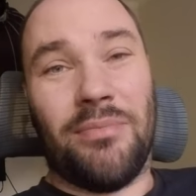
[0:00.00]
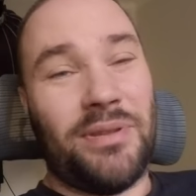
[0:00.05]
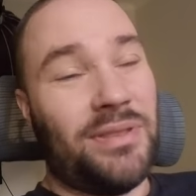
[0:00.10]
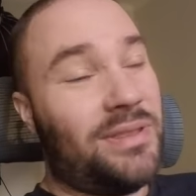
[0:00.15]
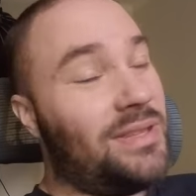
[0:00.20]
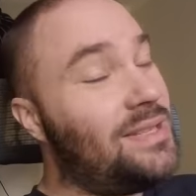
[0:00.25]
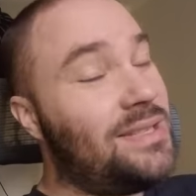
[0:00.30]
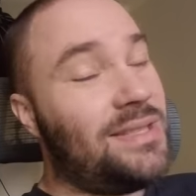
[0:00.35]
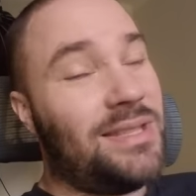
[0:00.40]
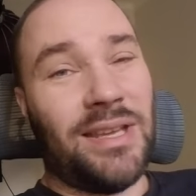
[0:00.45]
but
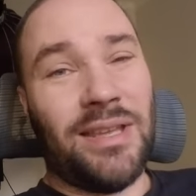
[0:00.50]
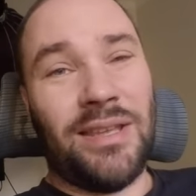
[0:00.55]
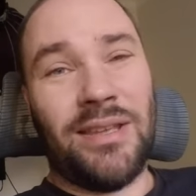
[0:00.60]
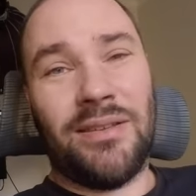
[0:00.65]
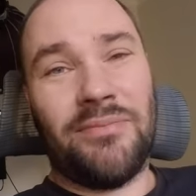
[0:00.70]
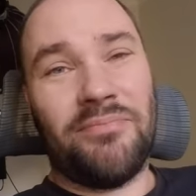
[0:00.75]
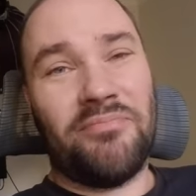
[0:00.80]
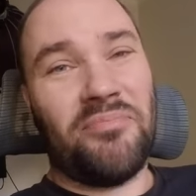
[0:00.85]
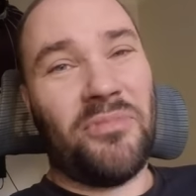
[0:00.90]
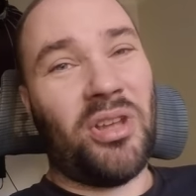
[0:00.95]
this
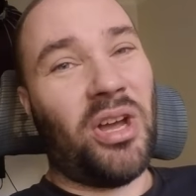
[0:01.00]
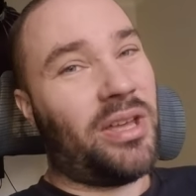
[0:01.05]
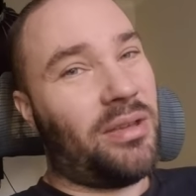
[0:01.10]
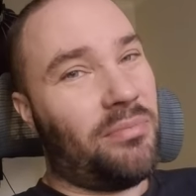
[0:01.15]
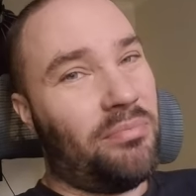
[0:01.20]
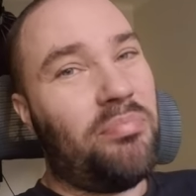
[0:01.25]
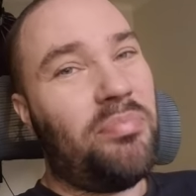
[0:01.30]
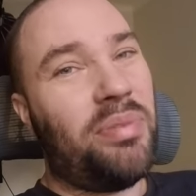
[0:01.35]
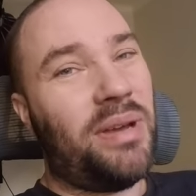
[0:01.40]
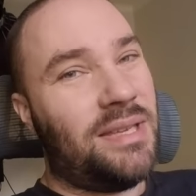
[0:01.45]
thing I
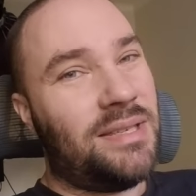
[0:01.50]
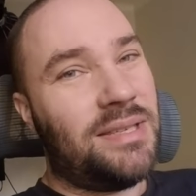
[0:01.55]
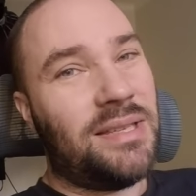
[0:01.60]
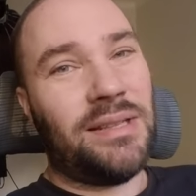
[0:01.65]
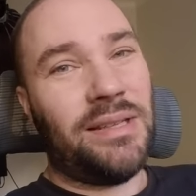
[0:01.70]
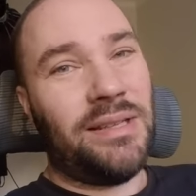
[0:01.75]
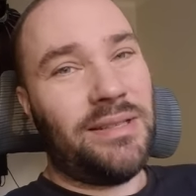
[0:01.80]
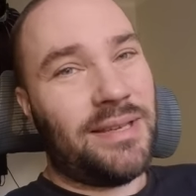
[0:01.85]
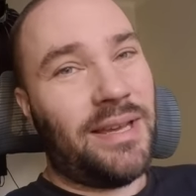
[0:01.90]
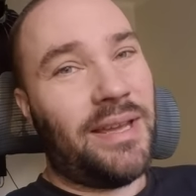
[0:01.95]
can
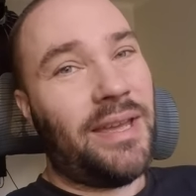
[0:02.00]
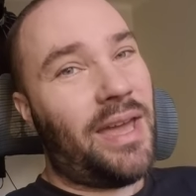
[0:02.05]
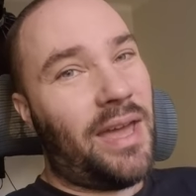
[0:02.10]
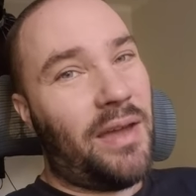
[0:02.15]
basically take